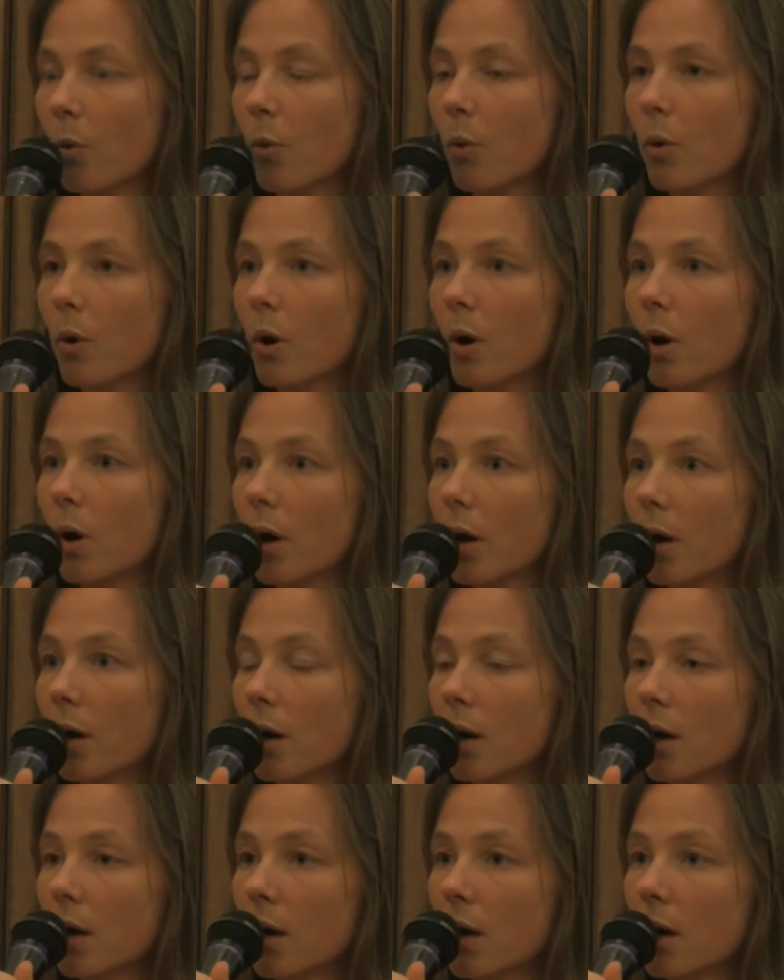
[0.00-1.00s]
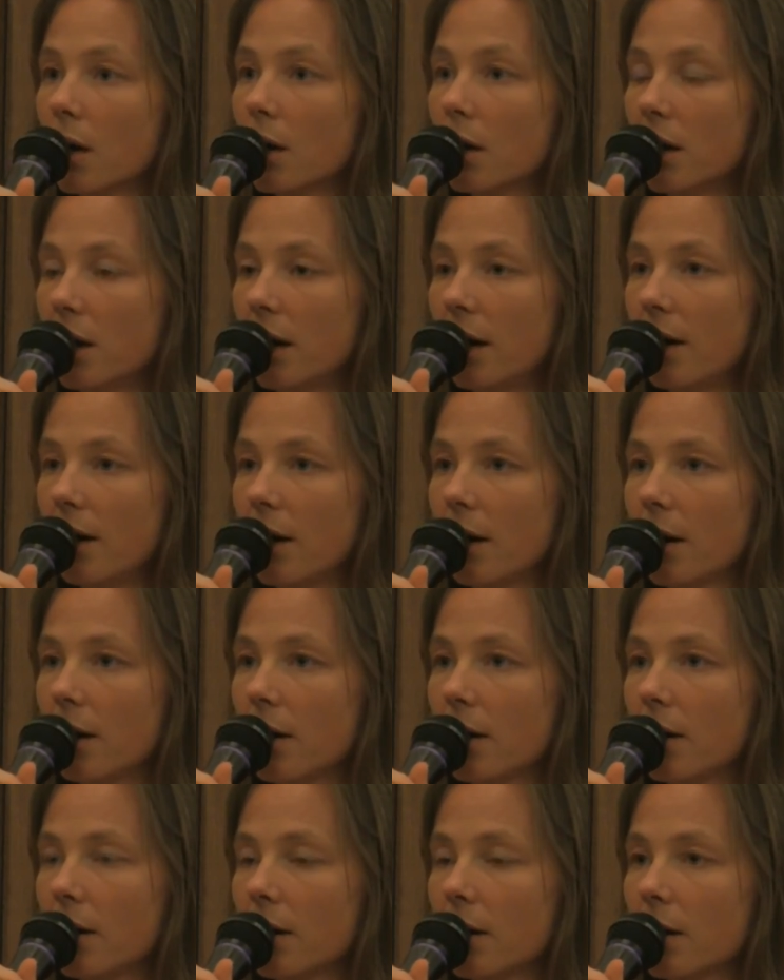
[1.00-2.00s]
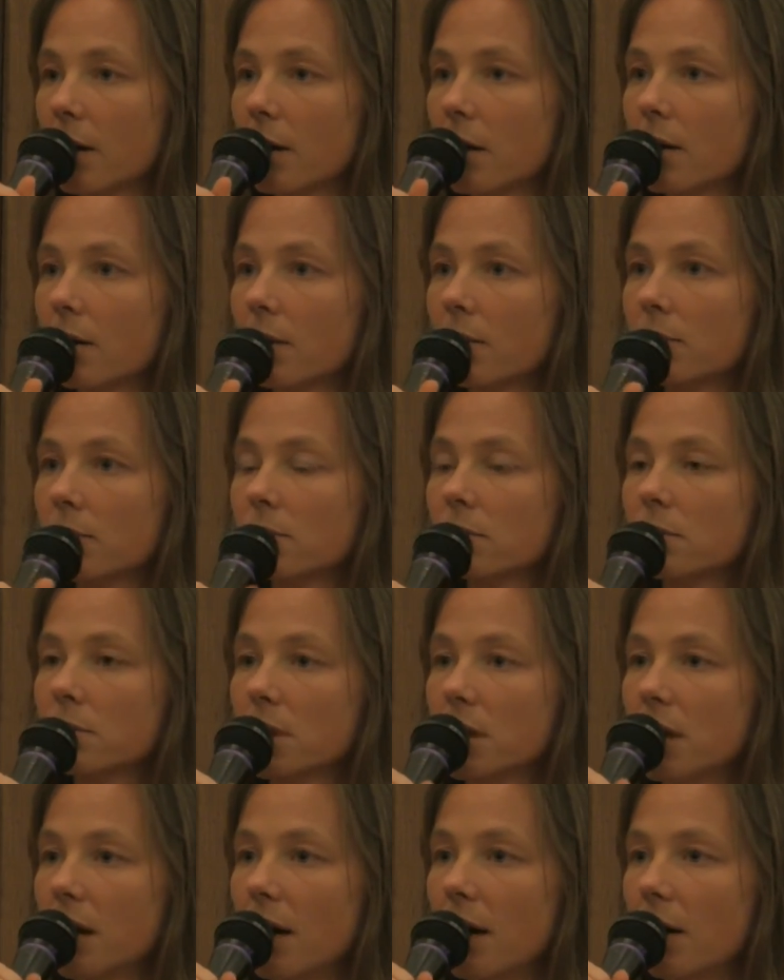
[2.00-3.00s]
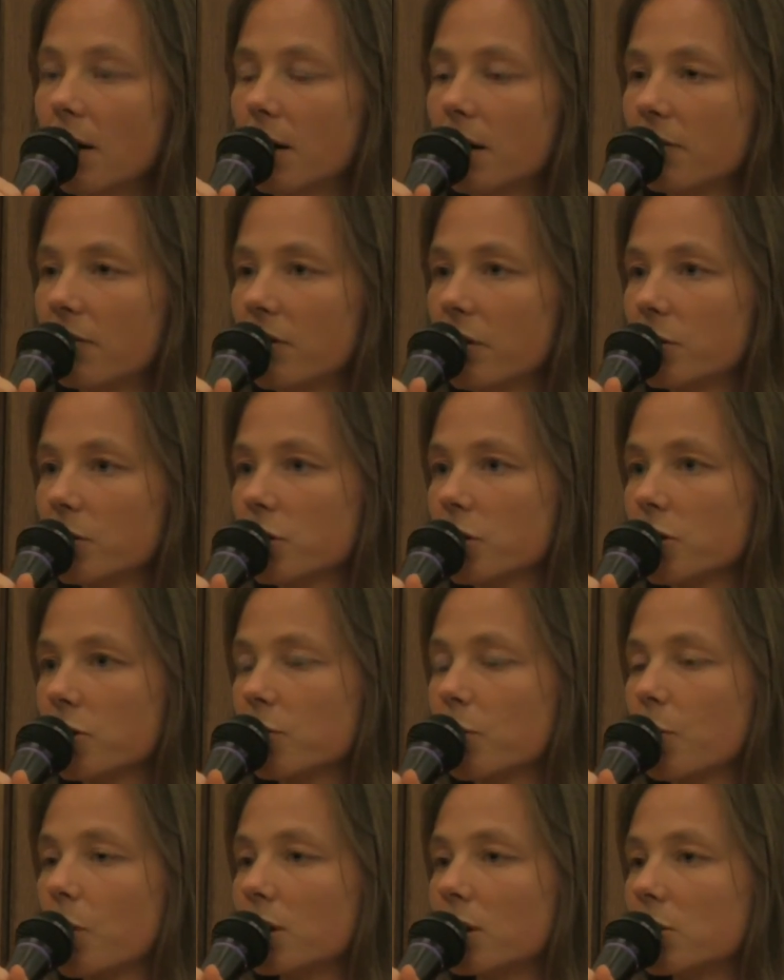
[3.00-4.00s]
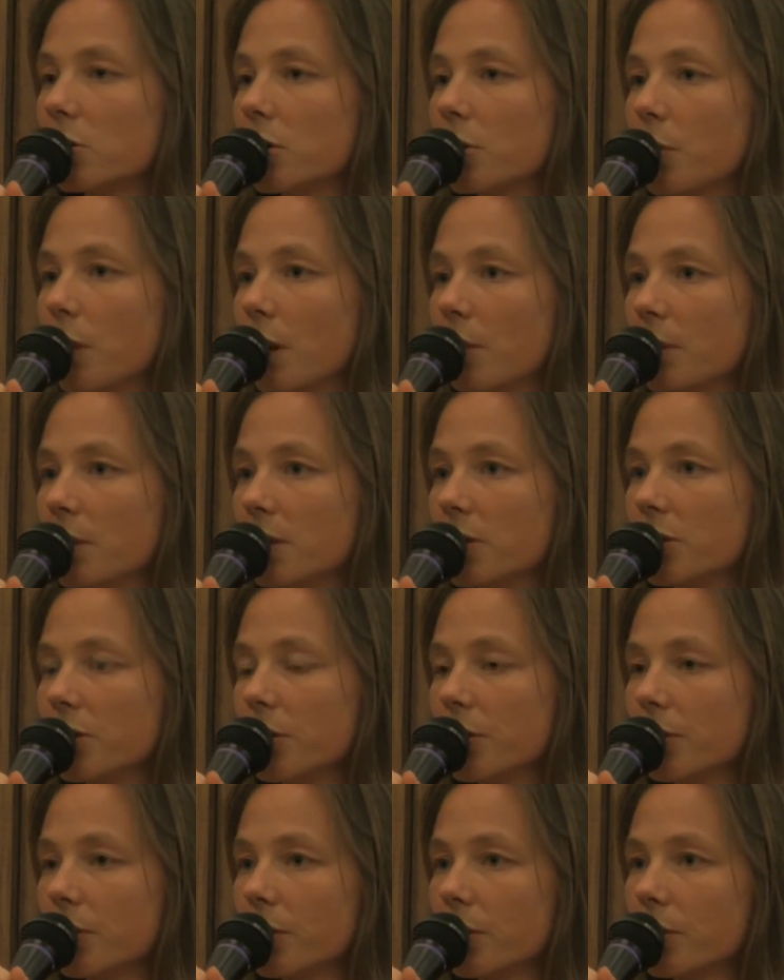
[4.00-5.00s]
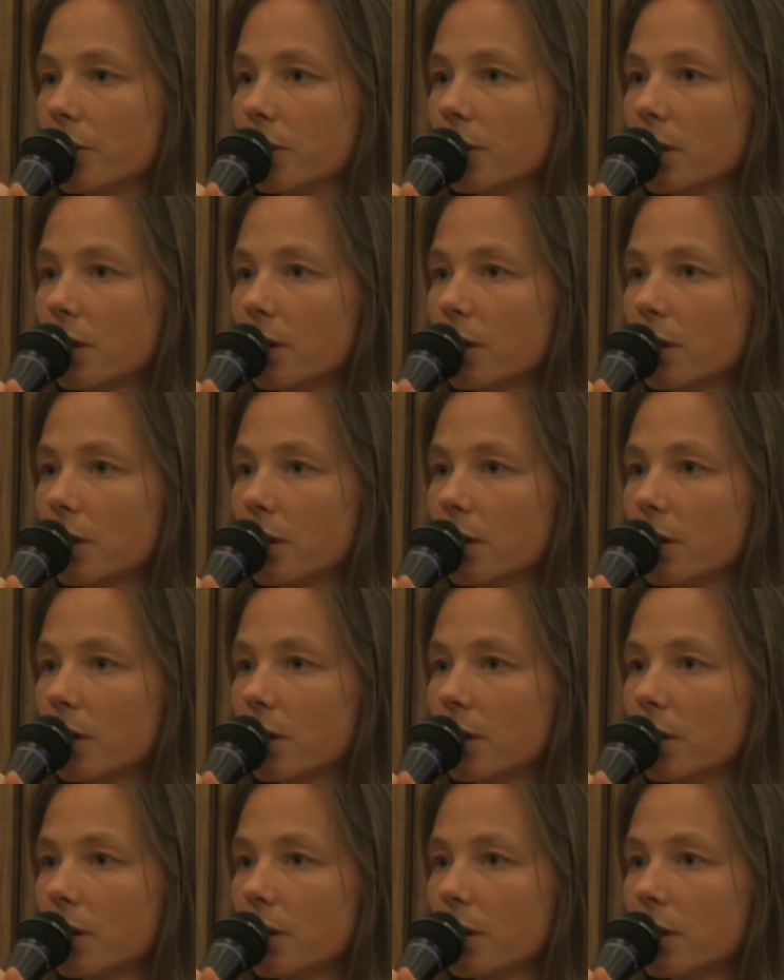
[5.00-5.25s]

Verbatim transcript: just said about? Yeah. help bring it about? Yeah, even just what do you want me to do?